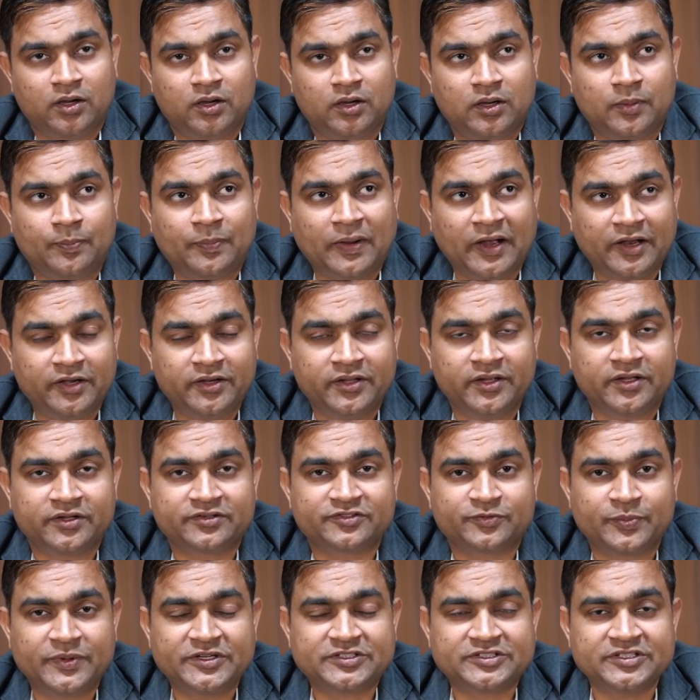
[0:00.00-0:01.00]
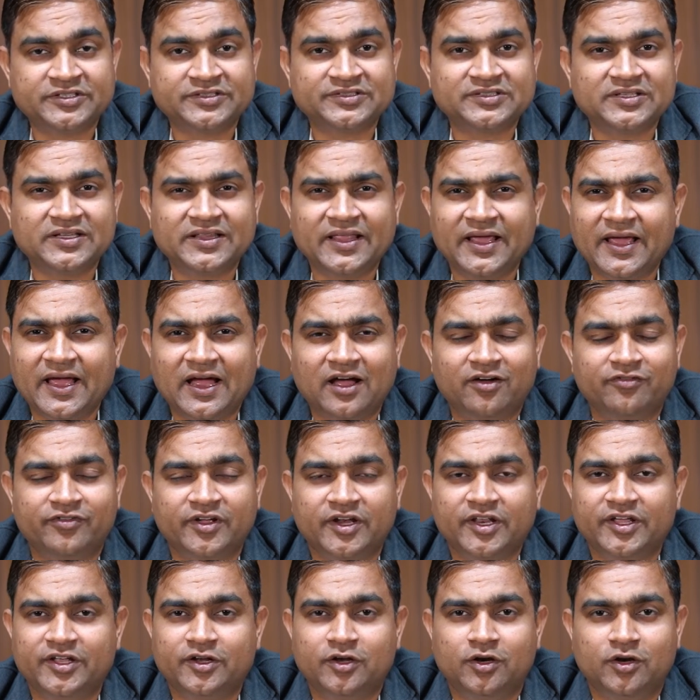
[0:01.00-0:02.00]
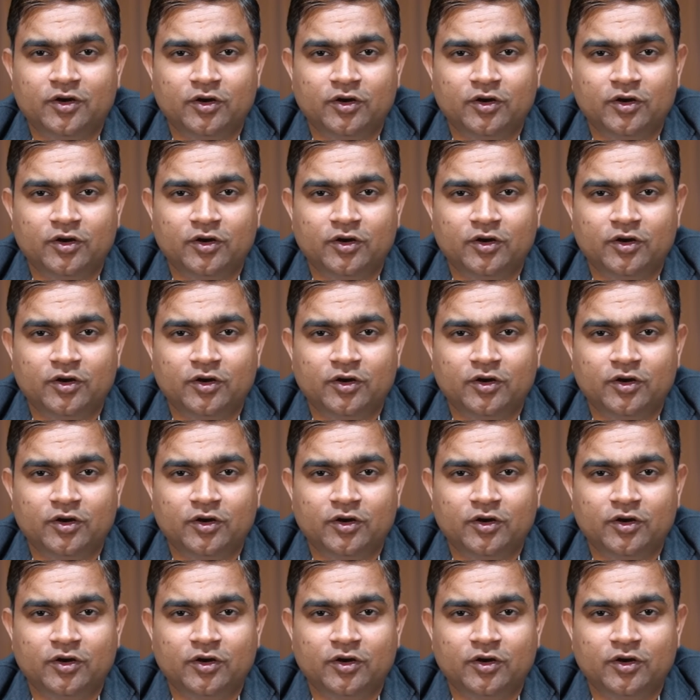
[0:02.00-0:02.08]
pioneer species. They have very